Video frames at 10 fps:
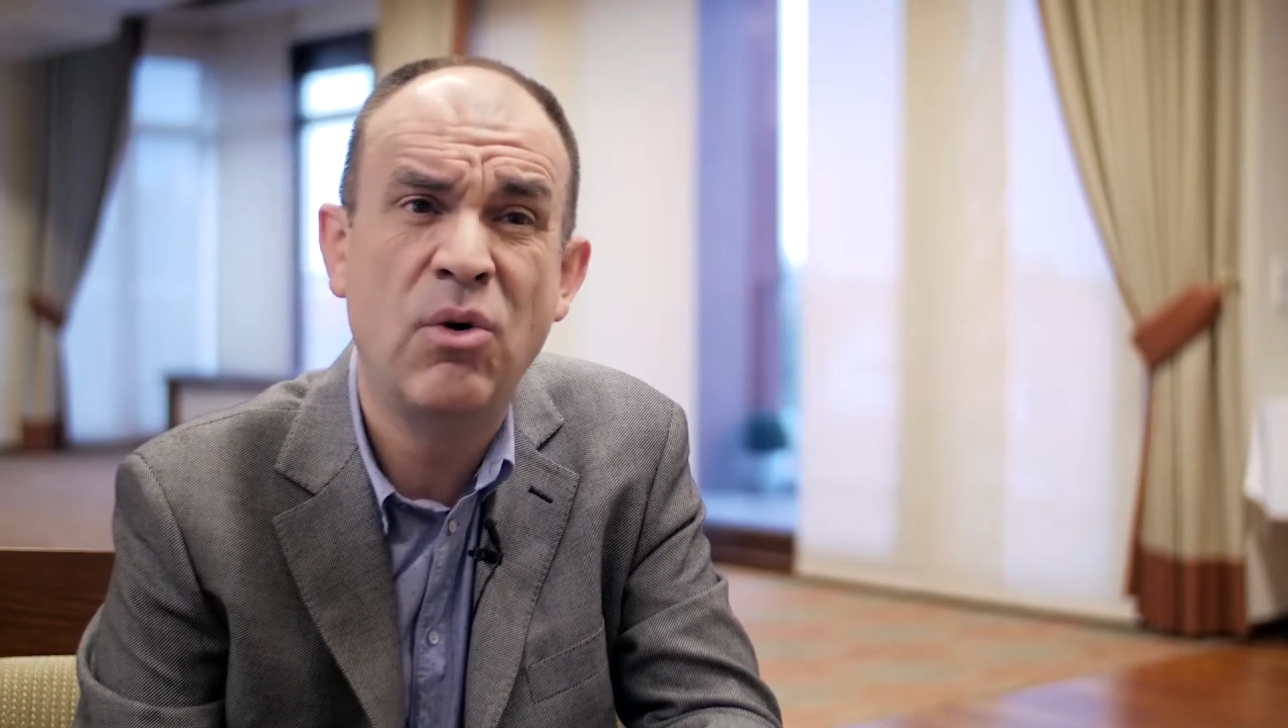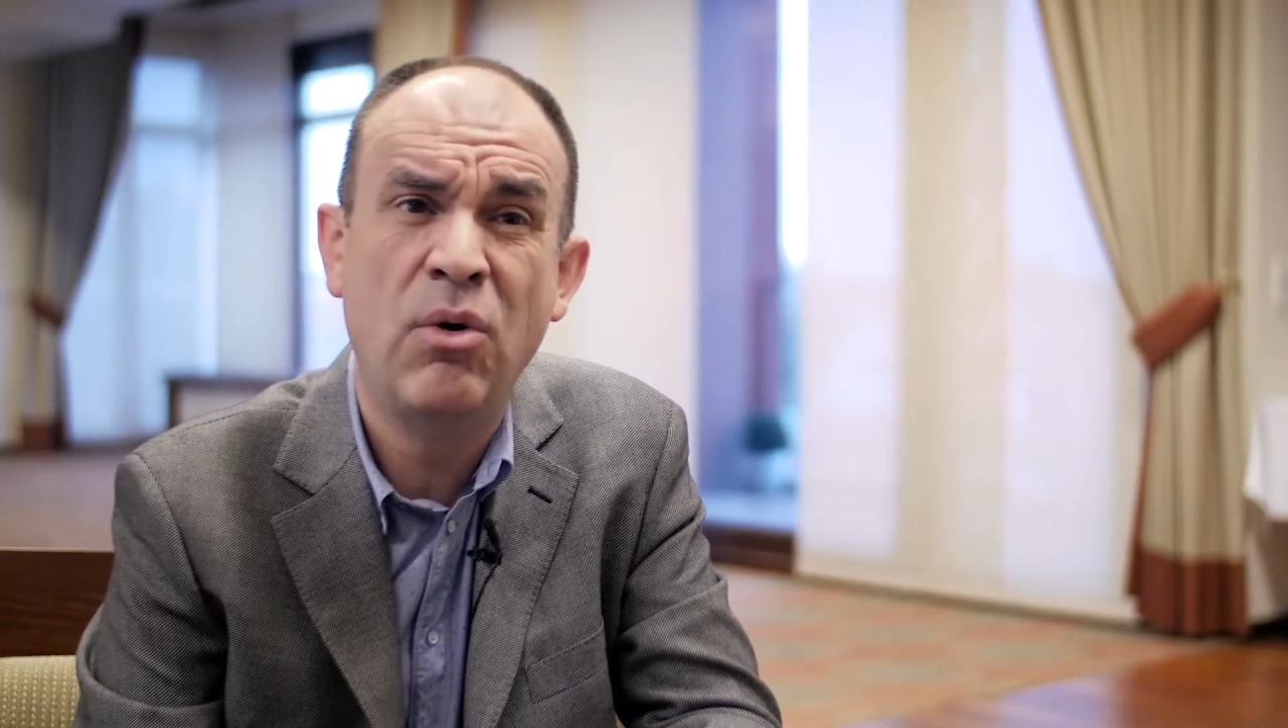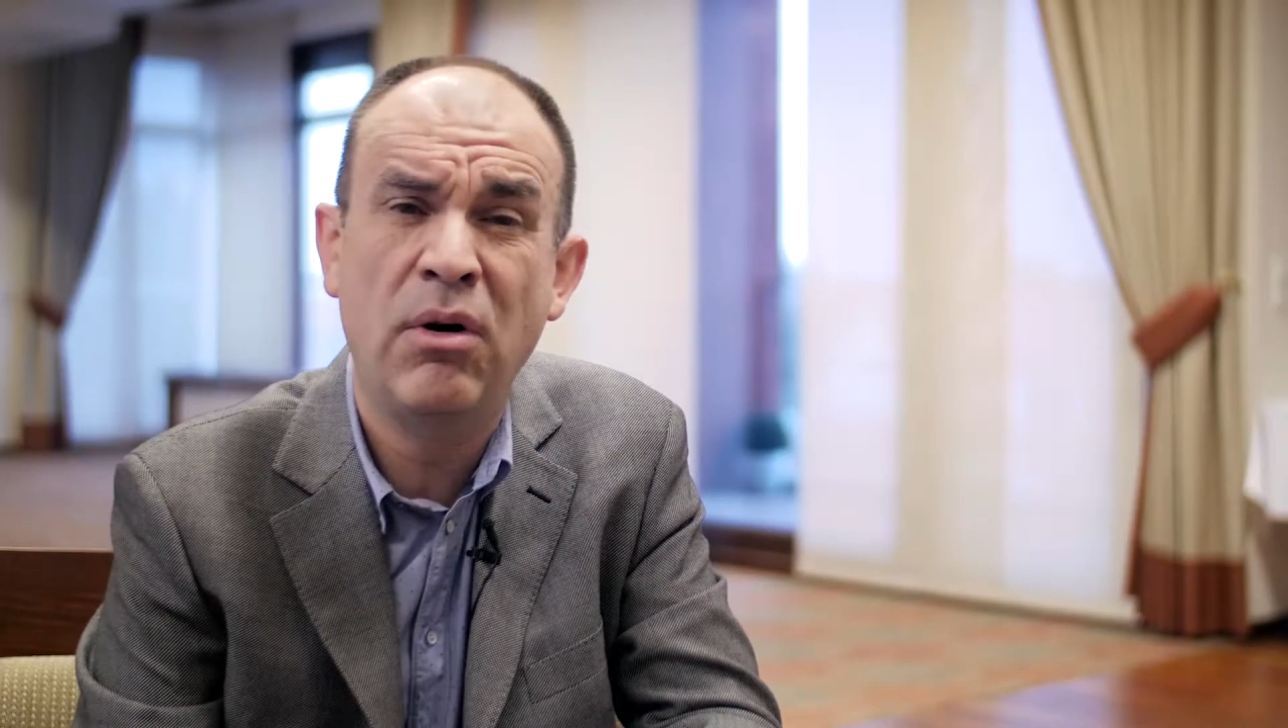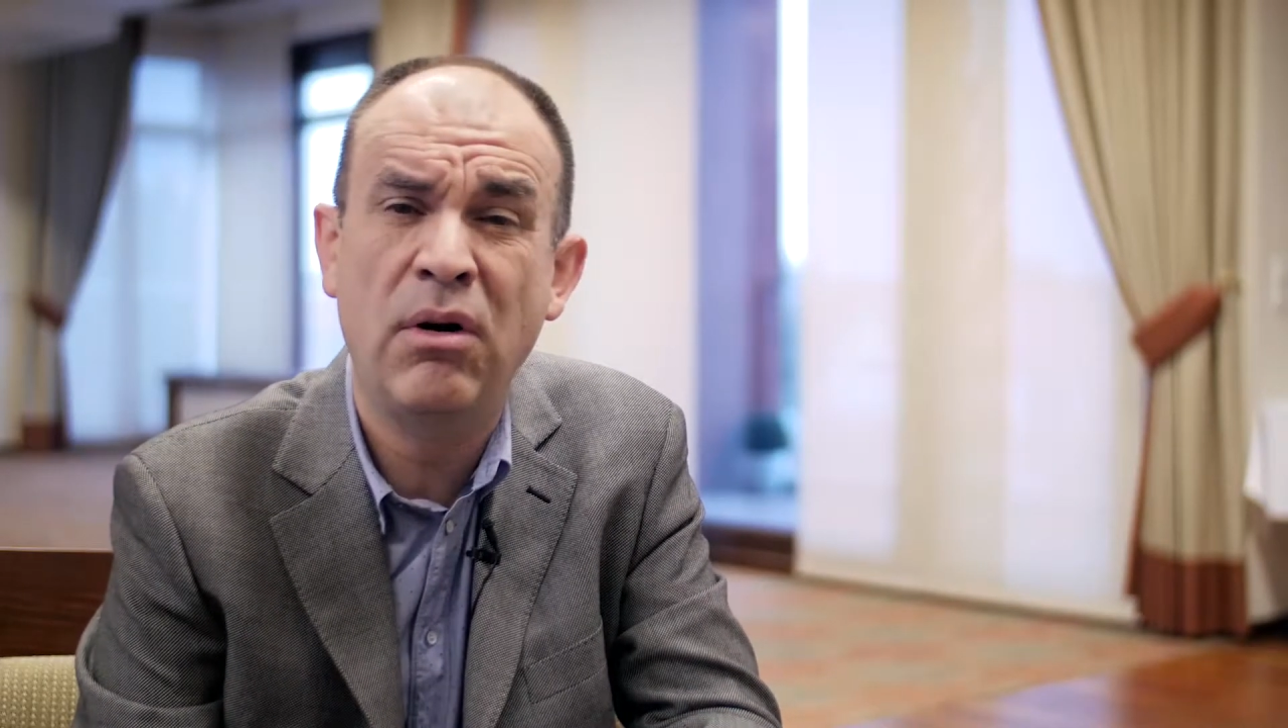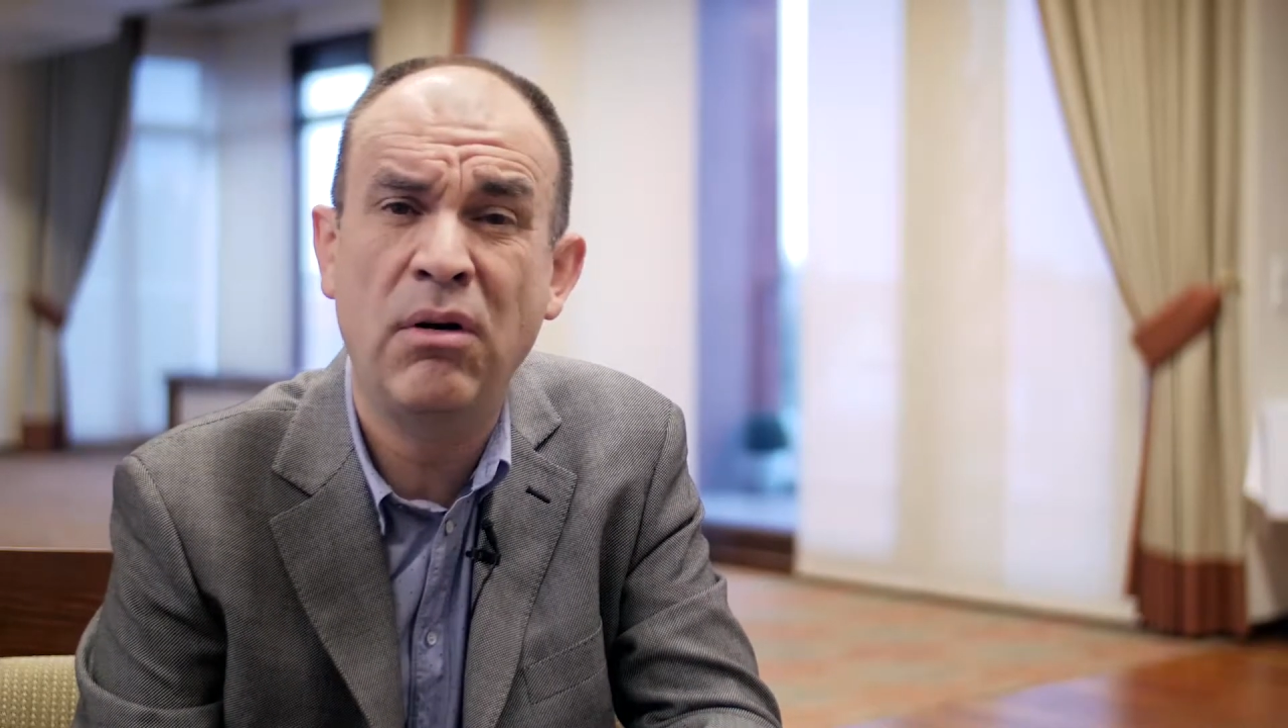
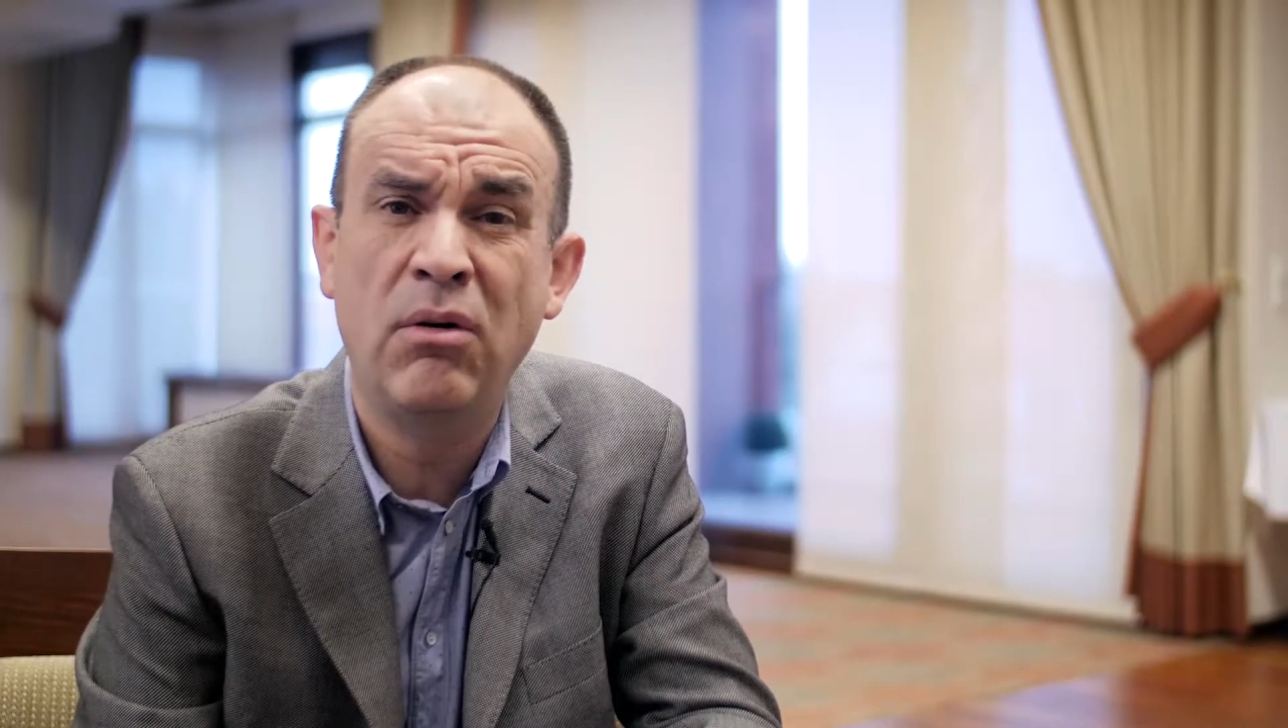or,